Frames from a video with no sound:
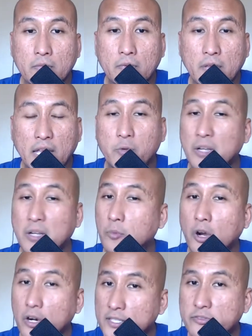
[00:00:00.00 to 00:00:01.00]
and when
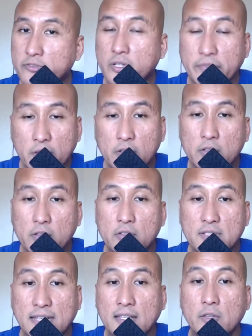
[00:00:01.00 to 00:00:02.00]
Moritz
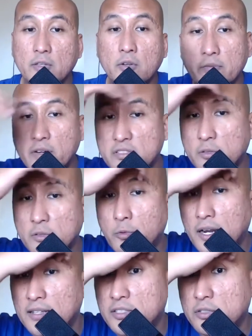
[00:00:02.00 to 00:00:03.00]
refused, I think Universal
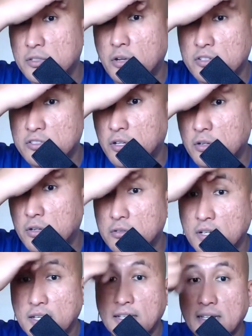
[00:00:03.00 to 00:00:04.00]
wanted to also
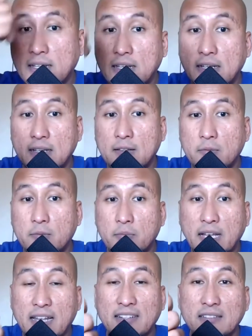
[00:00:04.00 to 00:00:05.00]

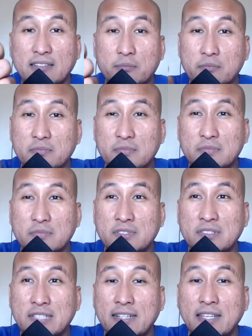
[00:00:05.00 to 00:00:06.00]
kind of
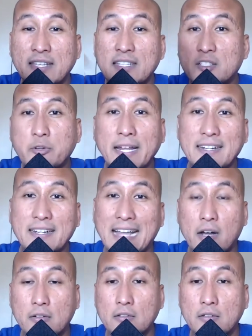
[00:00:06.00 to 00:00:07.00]
take his credit
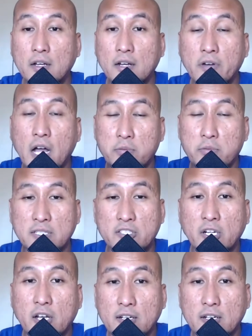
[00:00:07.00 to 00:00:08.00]
out of Hobbs and
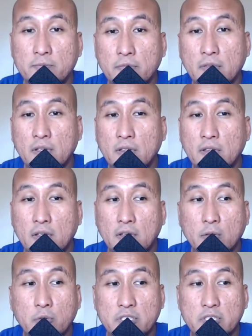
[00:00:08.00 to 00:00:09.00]
Shaw,
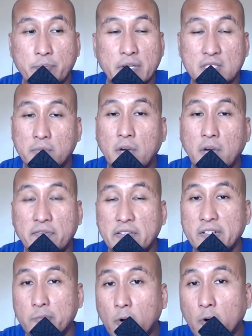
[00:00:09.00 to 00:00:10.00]
which pissed him off
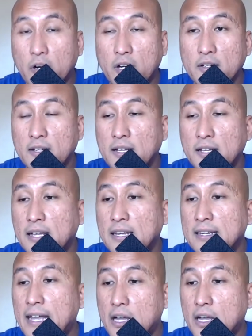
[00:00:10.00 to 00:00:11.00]
even more.
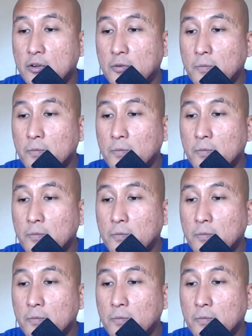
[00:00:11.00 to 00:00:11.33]
Now,